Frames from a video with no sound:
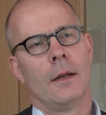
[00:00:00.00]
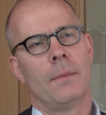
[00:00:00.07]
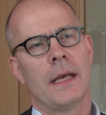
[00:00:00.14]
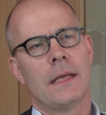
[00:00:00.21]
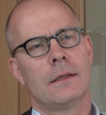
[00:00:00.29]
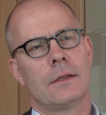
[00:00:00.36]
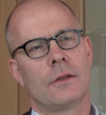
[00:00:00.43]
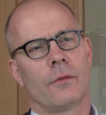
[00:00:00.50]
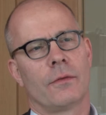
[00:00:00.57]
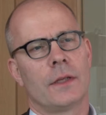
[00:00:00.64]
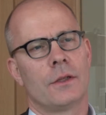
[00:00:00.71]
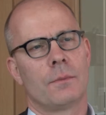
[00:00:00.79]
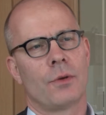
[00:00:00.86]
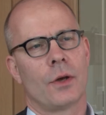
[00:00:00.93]
The basis of
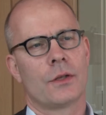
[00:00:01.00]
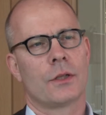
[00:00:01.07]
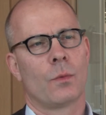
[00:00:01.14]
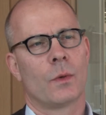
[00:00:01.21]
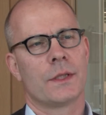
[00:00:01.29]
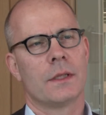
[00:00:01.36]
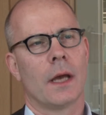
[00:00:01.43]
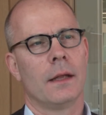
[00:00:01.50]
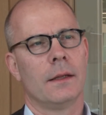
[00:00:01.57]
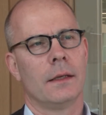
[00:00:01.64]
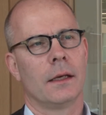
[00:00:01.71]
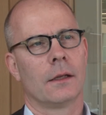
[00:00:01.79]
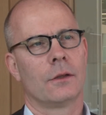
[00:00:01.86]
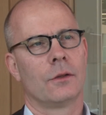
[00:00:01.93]
this project was the
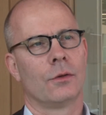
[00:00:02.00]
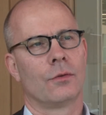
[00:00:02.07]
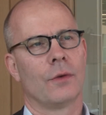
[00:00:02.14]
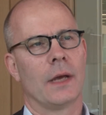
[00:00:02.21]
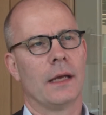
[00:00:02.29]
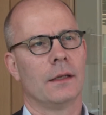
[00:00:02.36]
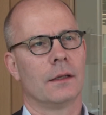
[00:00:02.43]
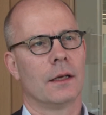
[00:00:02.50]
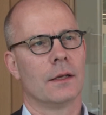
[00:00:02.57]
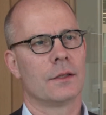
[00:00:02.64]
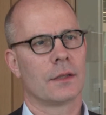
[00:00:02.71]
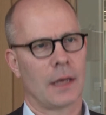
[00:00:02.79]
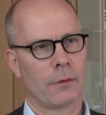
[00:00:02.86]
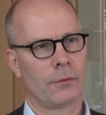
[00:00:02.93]
idea to create a
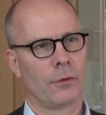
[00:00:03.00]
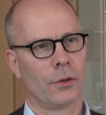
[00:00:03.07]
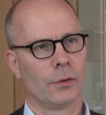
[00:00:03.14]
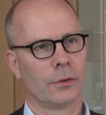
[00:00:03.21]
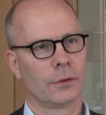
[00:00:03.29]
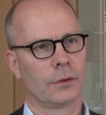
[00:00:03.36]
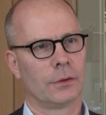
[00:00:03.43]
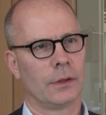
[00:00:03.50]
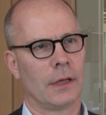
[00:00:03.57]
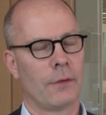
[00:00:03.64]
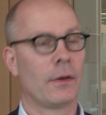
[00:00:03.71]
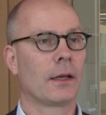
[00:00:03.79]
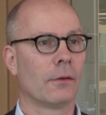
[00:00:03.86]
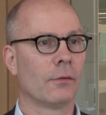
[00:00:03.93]
scaffold,
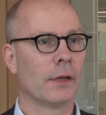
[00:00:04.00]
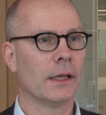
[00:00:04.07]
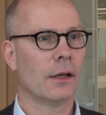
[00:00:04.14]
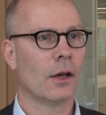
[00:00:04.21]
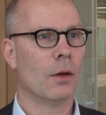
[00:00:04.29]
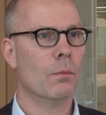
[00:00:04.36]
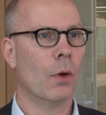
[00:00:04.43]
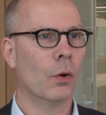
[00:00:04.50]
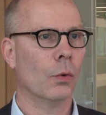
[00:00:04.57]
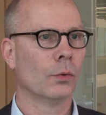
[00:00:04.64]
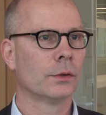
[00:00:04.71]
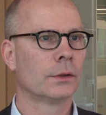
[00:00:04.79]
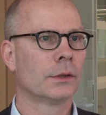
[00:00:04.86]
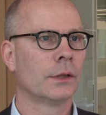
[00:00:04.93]
effectively a
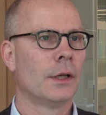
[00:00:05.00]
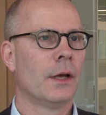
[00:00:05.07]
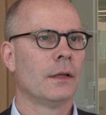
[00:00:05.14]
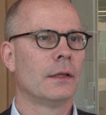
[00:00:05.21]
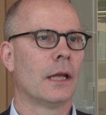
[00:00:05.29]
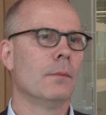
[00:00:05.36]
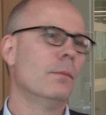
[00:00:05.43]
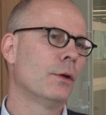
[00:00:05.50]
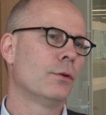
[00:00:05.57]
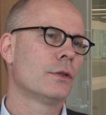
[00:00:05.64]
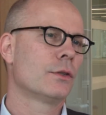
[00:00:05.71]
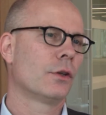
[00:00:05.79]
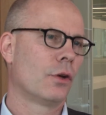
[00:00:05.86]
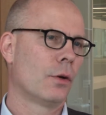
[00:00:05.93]
mold, that
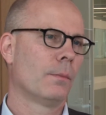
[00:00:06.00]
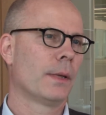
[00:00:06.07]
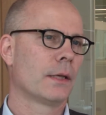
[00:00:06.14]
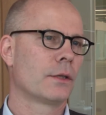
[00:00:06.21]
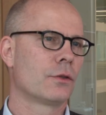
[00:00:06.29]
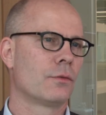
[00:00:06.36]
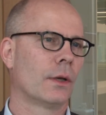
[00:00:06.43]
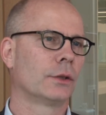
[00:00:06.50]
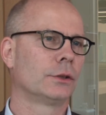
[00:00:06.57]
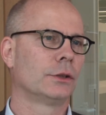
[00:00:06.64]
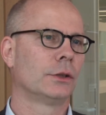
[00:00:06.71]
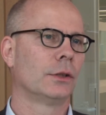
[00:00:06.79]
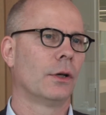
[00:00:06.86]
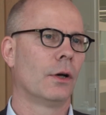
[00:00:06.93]
mirrors the complex
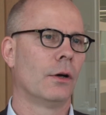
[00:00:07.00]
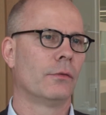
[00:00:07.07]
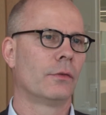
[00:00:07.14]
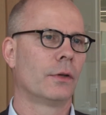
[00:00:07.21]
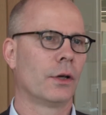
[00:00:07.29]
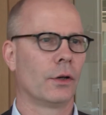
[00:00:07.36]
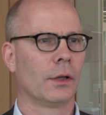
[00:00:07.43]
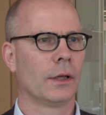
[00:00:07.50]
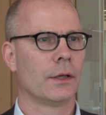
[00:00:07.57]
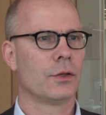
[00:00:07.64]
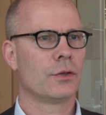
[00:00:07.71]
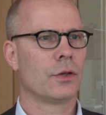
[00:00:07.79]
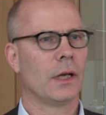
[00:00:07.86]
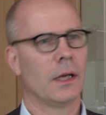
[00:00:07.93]
structure of
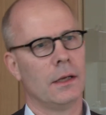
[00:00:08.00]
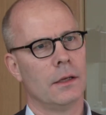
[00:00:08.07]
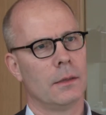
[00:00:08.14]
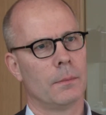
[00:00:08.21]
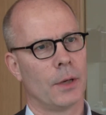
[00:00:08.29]
cartilage in the